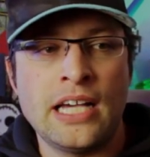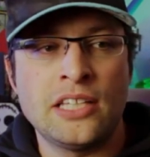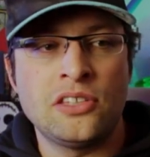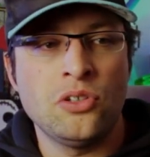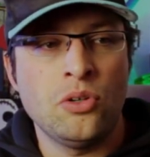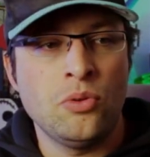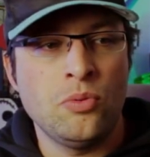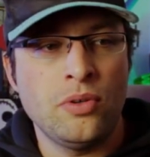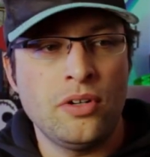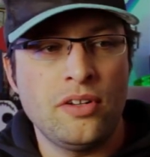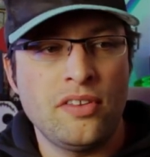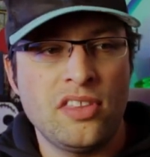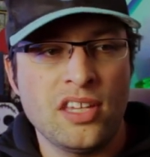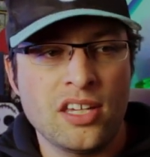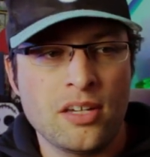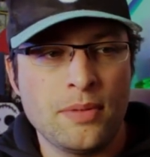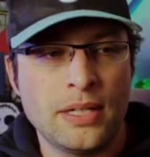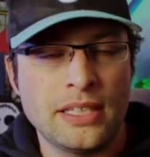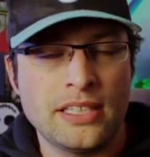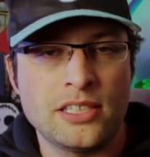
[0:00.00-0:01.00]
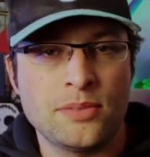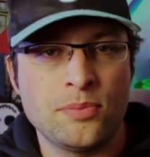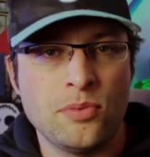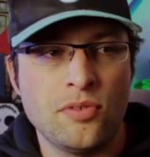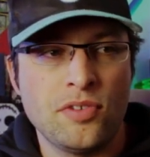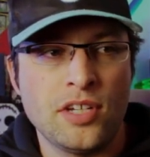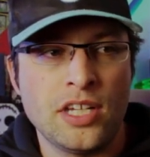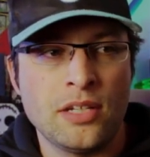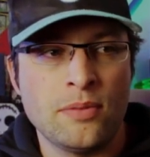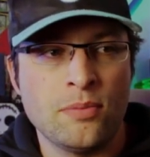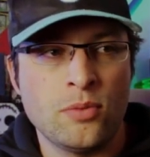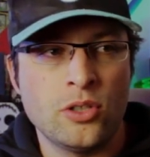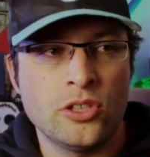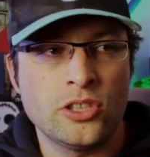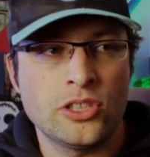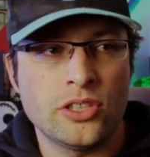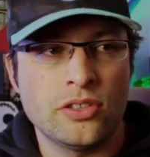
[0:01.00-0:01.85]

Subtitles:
I don't want to think about this movie anymore,